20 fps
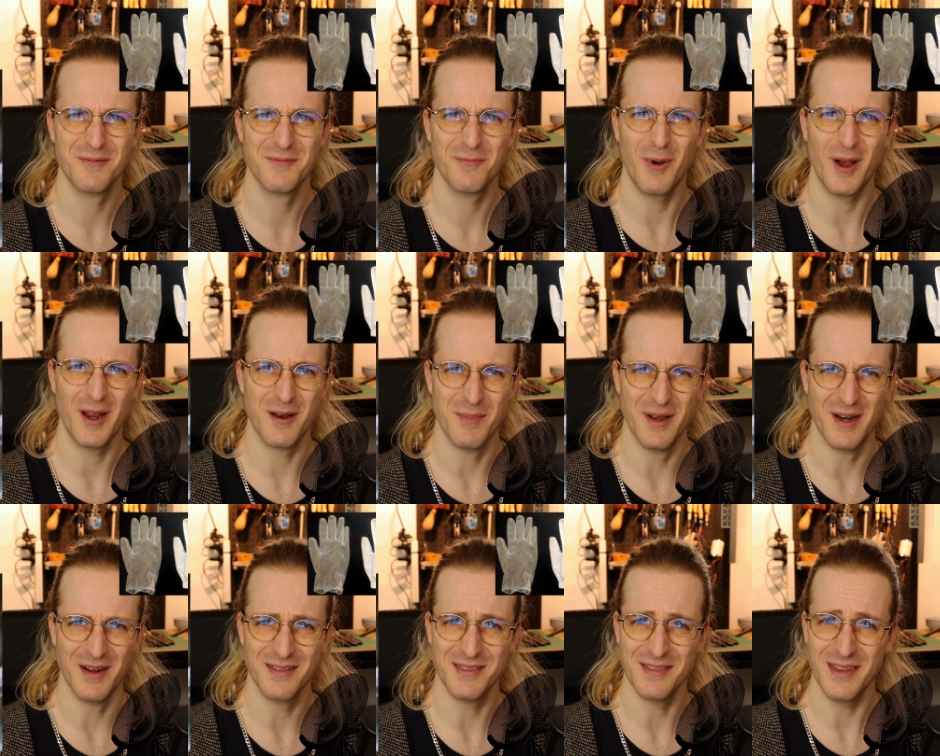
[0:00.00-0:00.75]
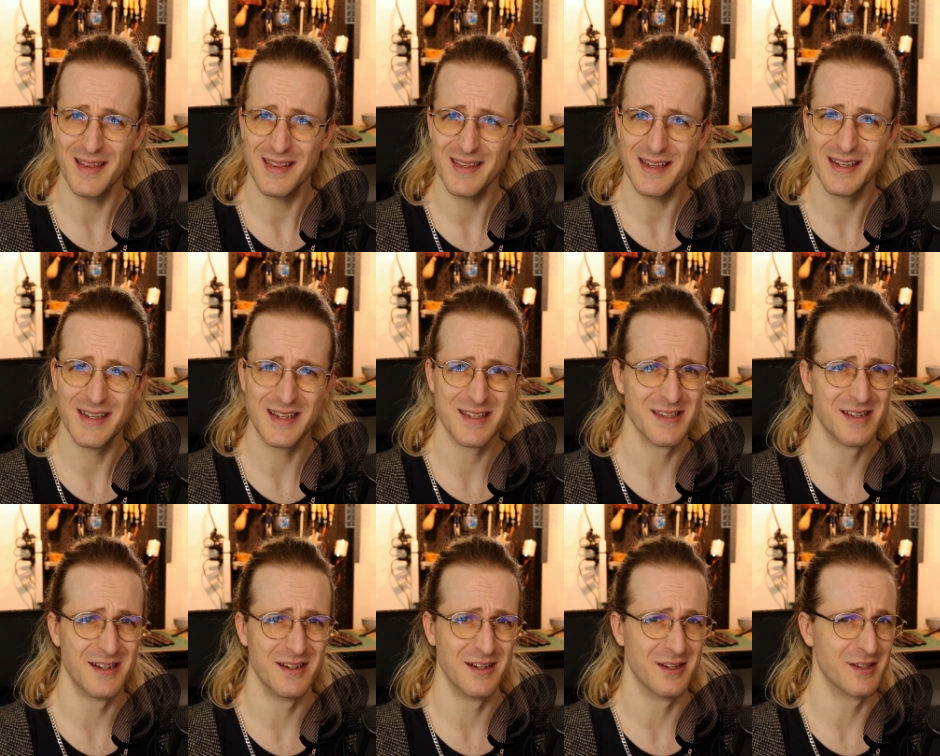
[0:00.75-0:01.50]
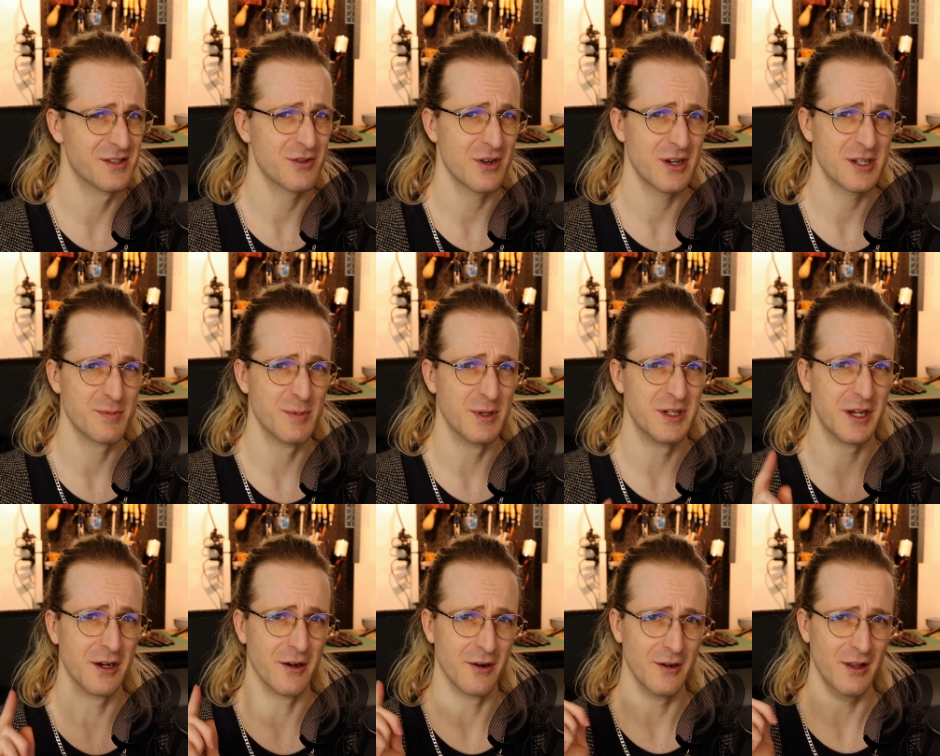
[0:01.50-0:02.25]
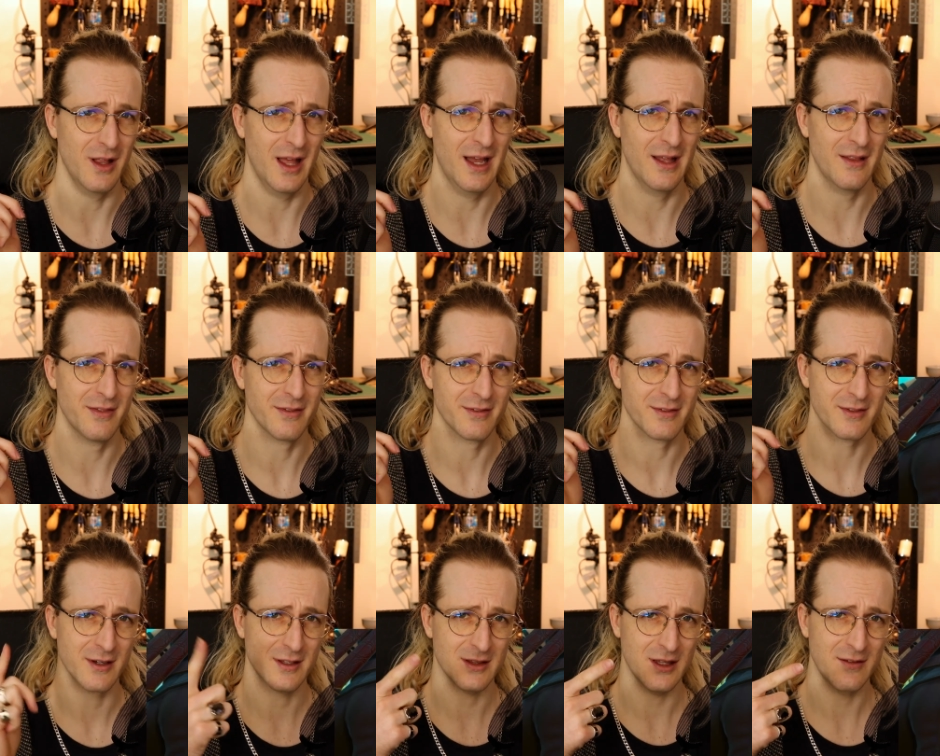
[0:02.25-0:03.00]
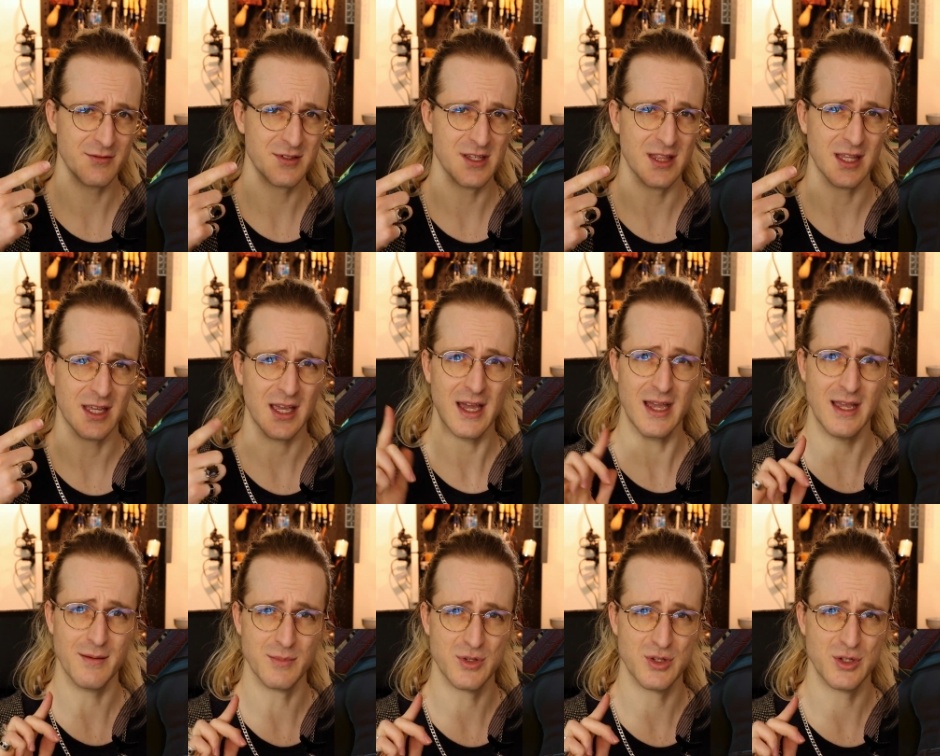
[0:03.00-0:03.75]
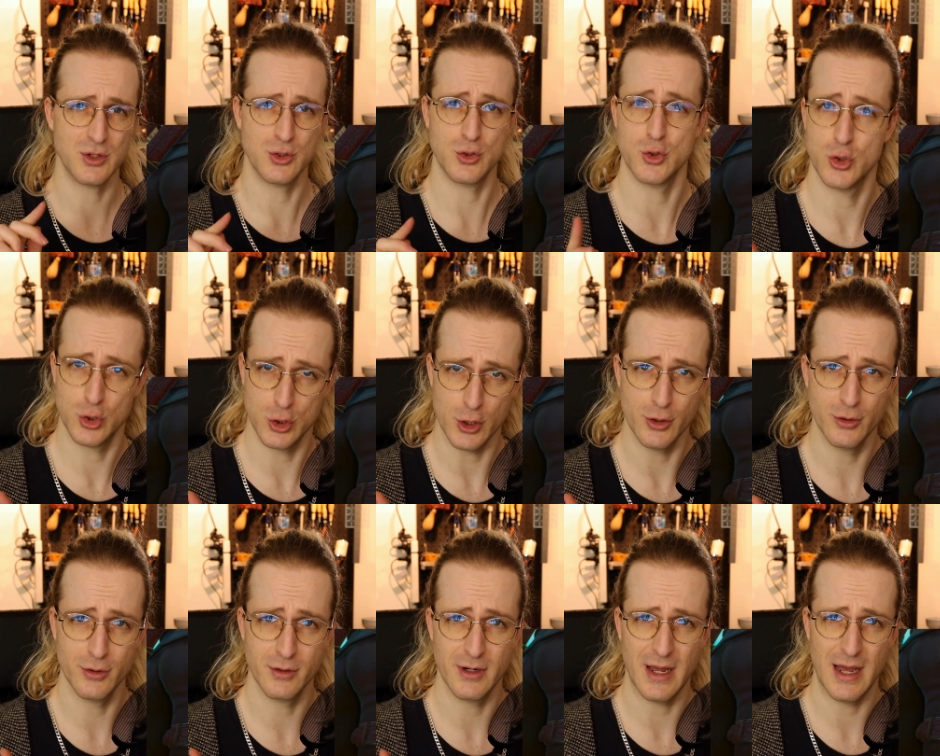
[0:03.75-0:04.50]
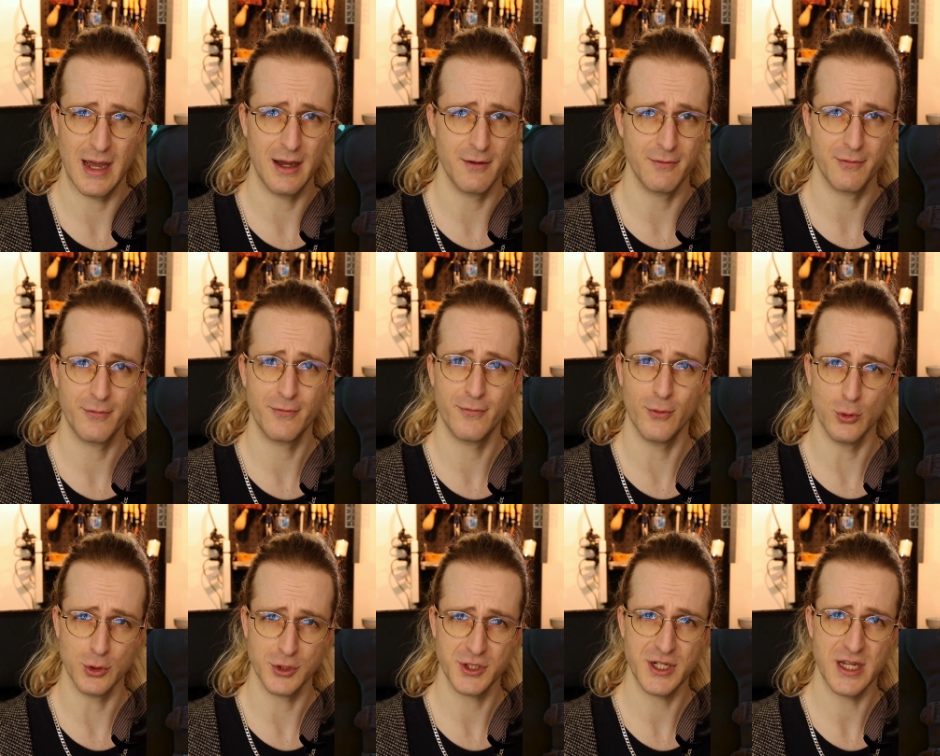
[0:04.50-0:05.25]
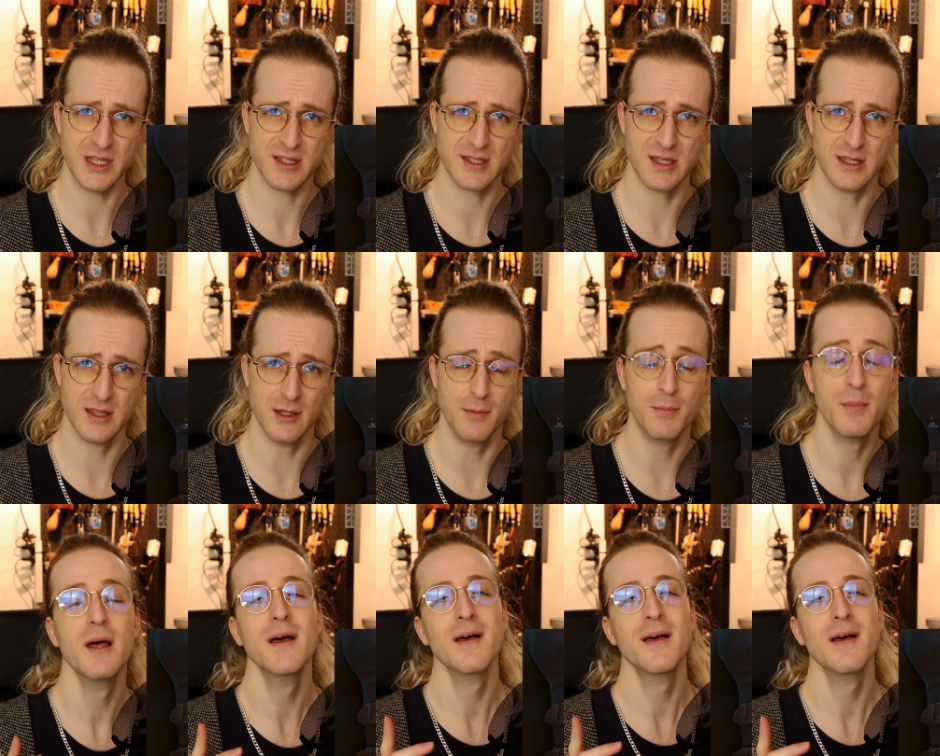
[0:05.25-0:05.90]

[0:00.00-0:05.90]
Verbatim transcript: wait a minute, leather isn't a stretch material, and the gloves in the games don't have fourchettes in them.